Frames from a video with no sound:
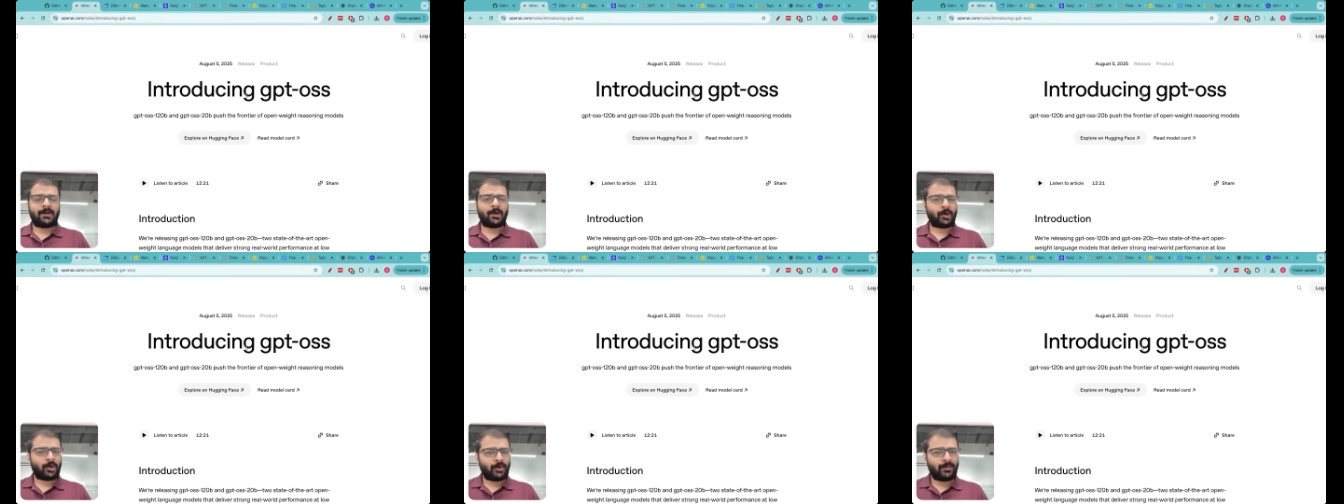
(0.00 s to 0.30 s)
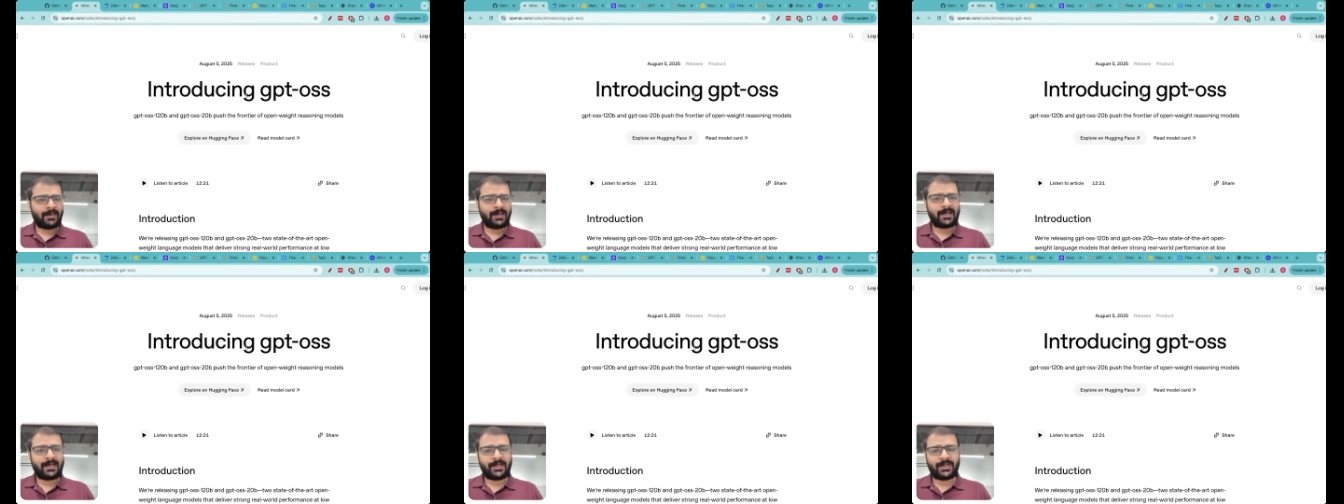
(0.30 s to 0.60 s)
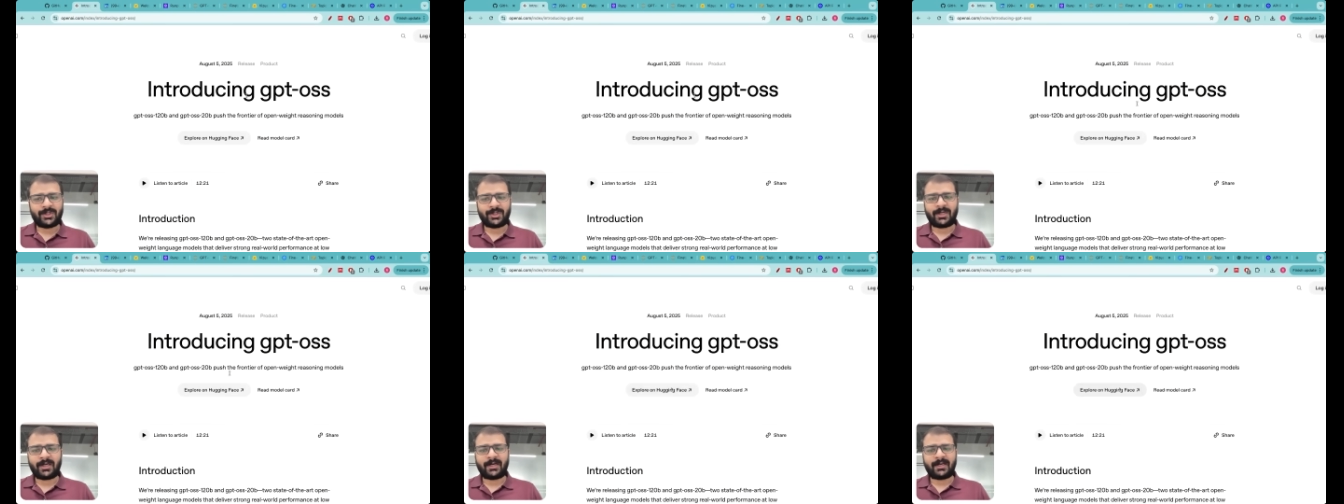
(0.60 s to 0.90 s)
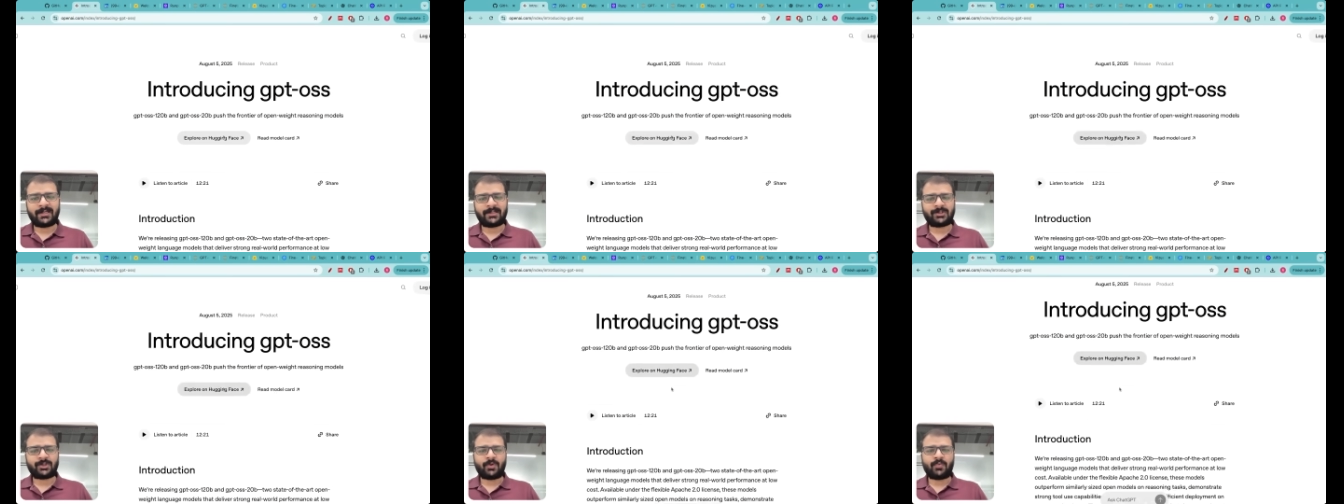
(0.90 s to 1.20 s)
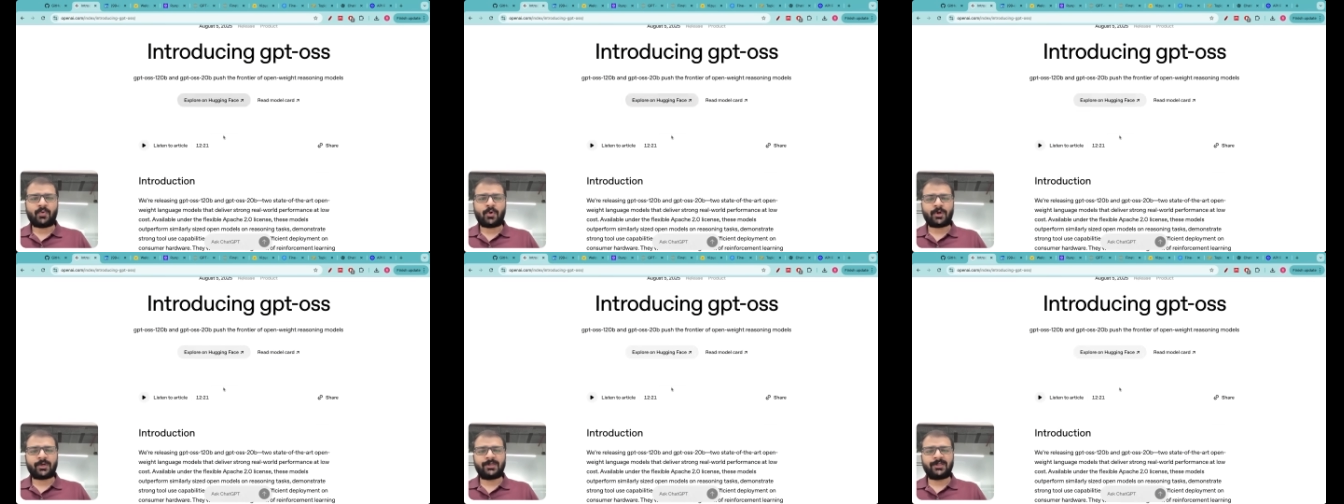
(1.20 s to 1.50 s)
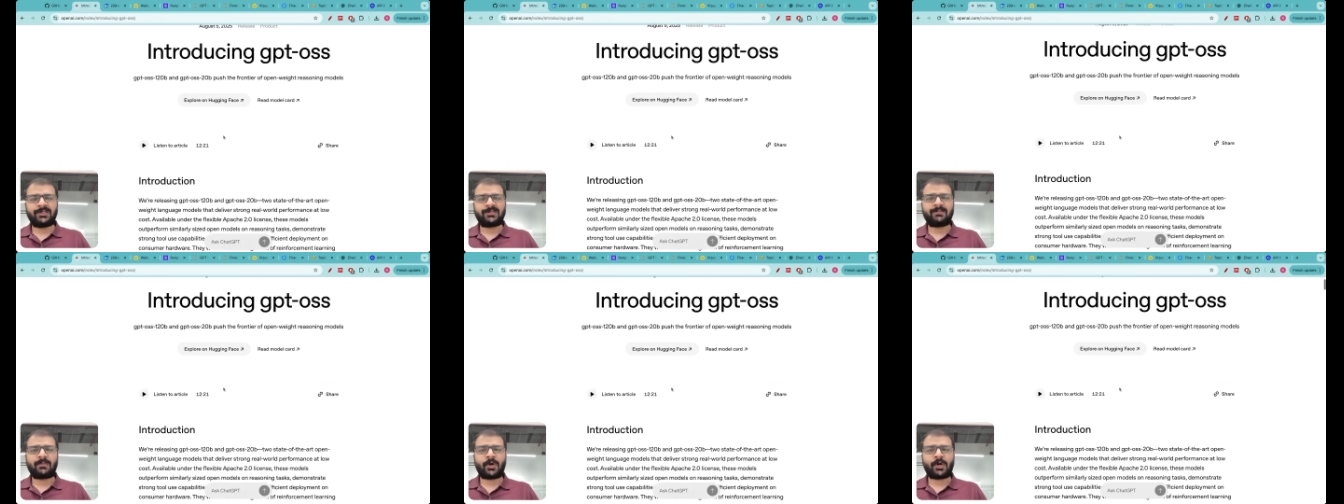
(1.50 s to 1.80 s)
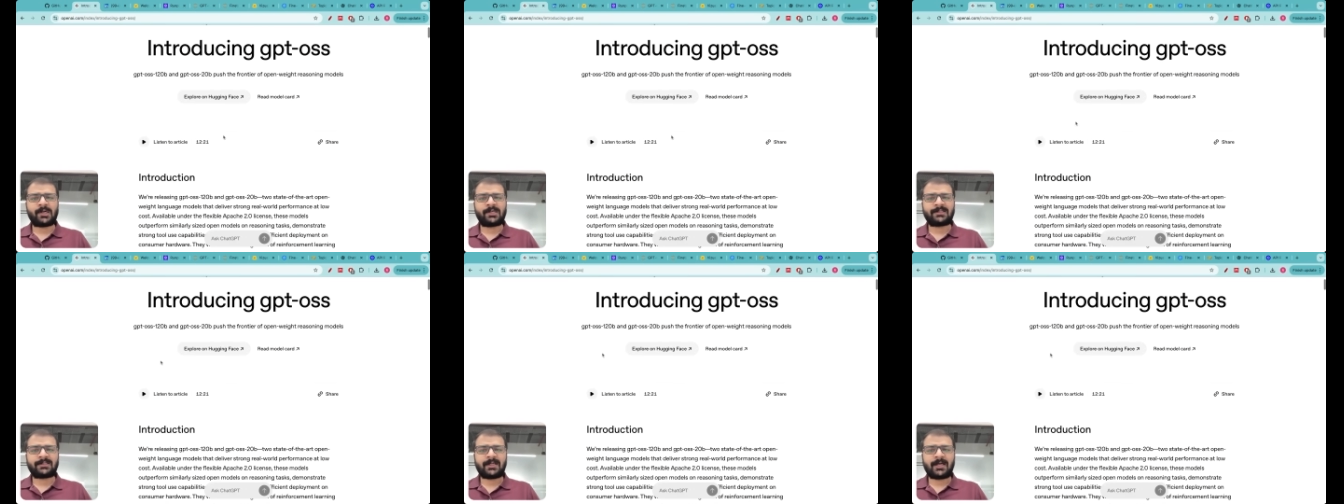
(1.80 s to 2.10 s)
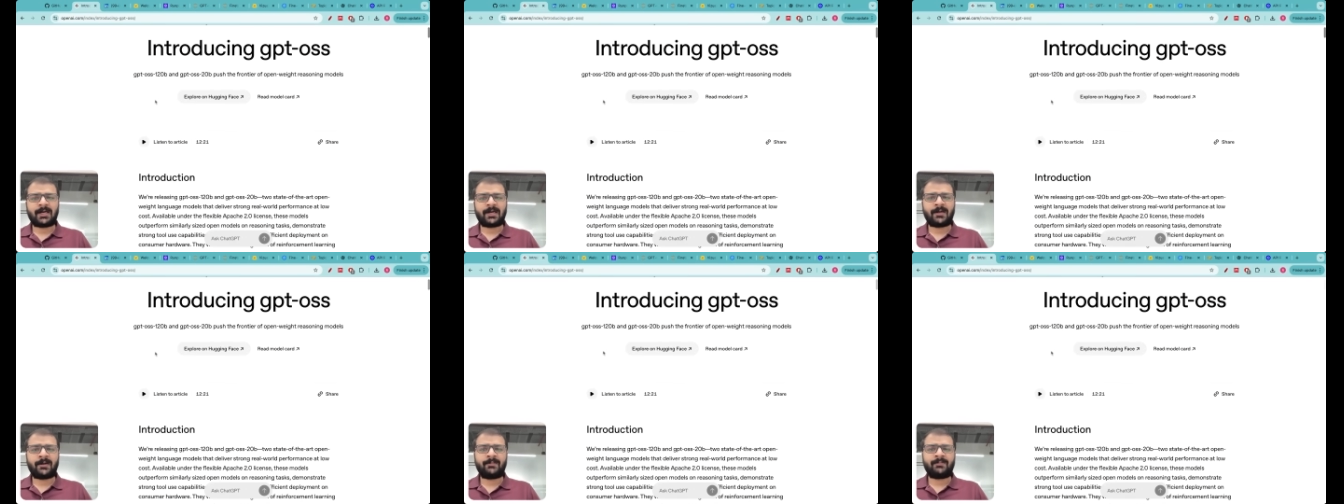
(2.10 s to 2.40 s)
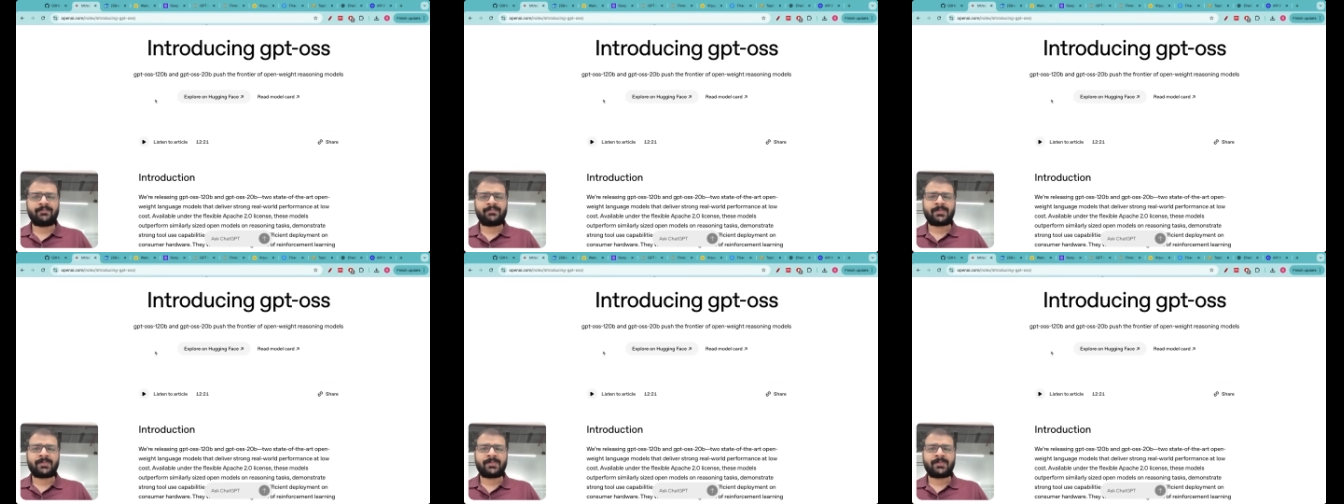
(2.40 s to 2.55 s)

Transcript: documentation and i saw what these models are